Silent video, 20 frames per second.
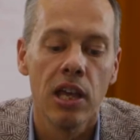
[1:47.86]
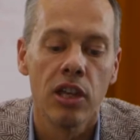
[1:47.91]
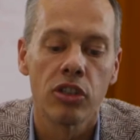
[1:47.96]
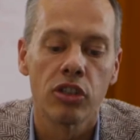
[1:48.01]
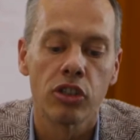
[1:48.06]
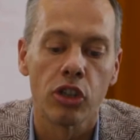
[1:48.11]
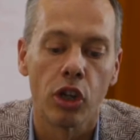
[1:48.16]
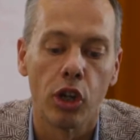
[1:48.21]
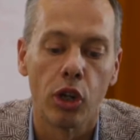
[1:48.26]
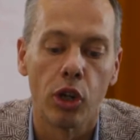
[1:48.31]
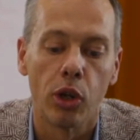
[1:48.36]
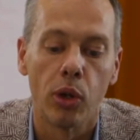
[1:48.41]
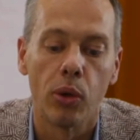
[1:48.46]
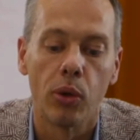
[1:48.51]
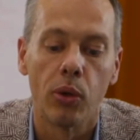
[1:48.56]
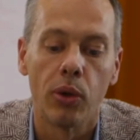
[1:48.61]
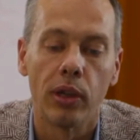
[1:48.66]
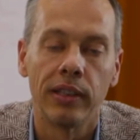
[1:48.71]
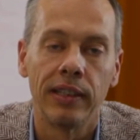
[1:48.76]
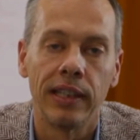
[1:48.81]

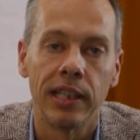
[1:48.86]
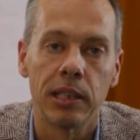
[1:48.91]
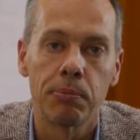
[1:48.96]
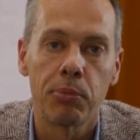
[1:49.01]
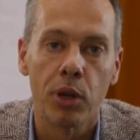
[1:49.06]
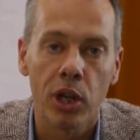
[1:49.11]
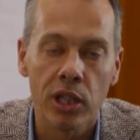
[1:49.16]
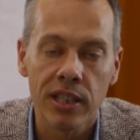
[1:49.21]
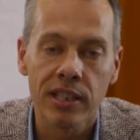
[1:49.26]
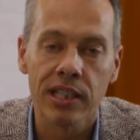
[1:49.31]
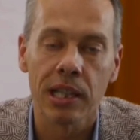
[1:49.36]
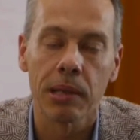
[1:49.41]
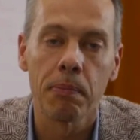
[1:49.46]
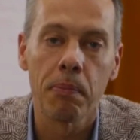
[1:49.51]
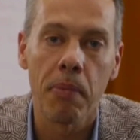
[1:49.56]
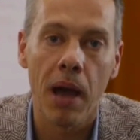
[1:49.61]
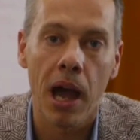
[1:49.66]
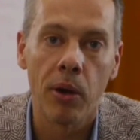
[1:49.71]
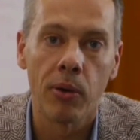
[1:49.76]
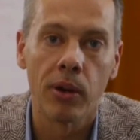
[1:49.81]
So these purchasing
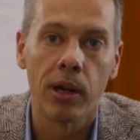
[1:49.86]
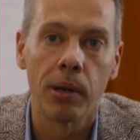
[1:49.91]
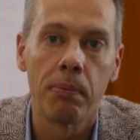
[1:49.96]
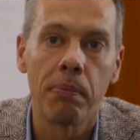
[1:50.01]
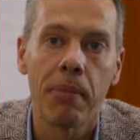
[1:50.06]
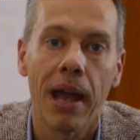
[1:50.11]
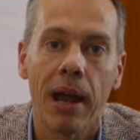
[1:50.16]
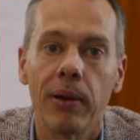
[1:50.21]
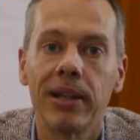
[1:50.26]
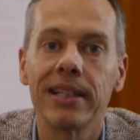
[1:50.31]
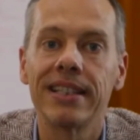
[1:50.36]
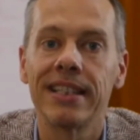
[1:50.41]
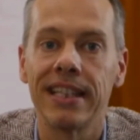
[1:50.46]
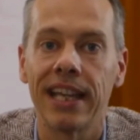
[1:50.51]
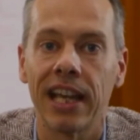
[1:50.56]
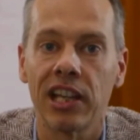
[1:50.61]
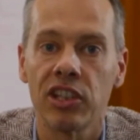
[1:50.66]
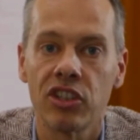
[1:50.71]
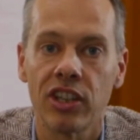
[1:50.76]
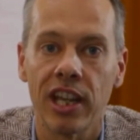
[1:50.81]
power parity
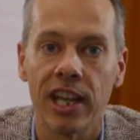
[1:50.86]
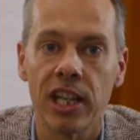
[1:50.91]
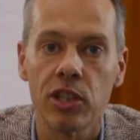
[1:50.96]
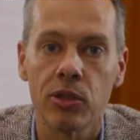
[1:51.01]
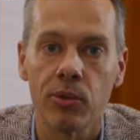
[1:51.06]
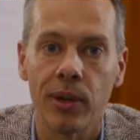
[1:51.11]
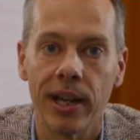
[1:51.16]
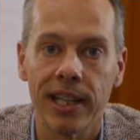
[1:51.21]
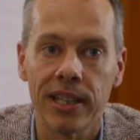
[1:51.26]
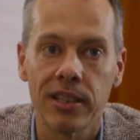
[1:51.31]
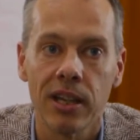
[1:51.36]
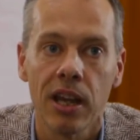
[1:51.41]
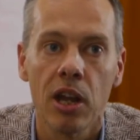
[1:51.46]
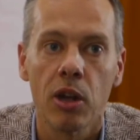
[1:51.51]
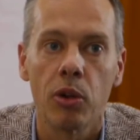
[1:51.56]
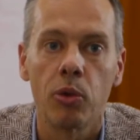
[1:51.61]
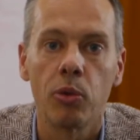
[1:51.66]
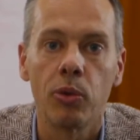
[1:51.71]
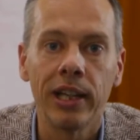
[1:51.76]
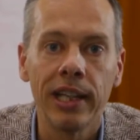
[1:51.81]
exchange rates
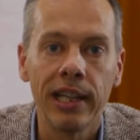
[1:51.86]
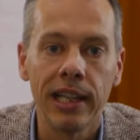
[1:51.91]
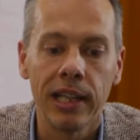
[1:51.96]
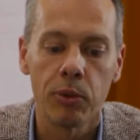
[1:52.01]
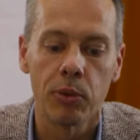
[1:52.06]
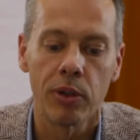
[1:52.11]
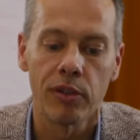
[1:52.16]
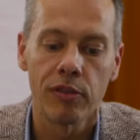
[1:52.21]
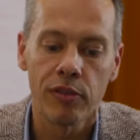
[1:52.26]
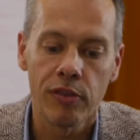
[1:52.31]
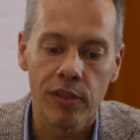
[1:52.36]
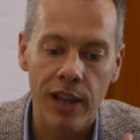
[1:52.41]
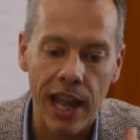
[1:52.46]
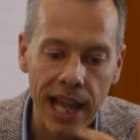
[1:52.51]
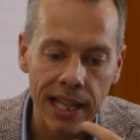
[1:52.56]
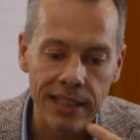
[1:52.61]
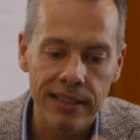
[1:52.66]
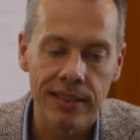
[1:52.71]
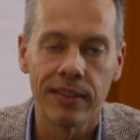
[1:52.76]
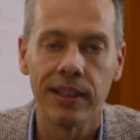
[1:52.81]
really
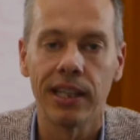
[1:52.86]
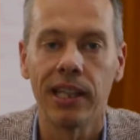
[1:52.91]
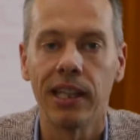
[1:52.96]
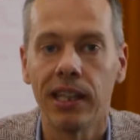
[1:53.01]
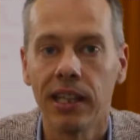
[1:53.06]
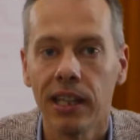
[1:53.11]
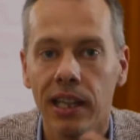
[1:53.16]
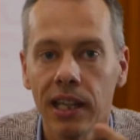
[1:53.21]
reflect the